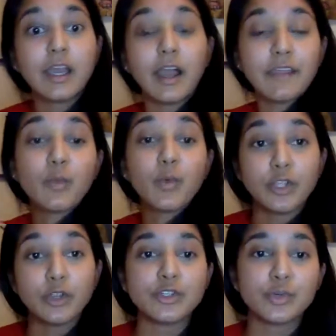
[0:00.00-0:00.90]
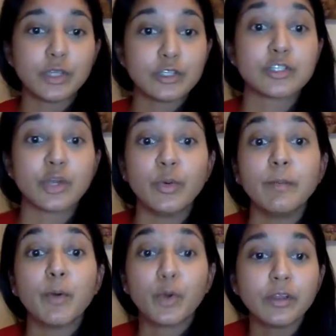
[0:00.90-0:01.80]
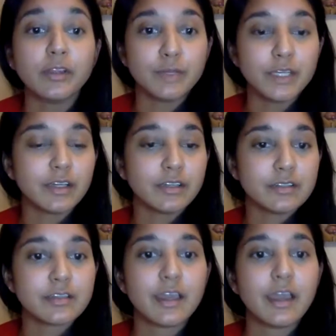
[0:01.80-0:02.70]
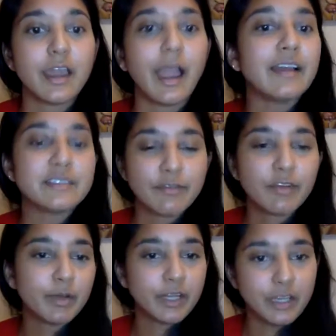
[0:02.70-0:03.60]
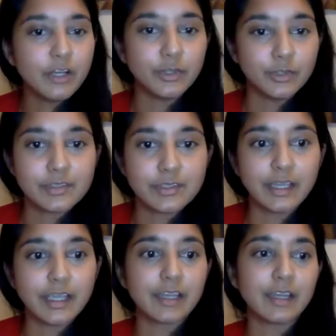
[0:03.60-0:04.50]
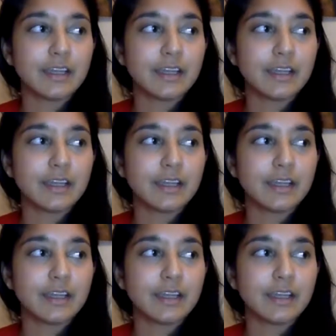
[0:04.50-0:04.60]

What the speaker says: what you're doing is so important, because as everybody knows, like,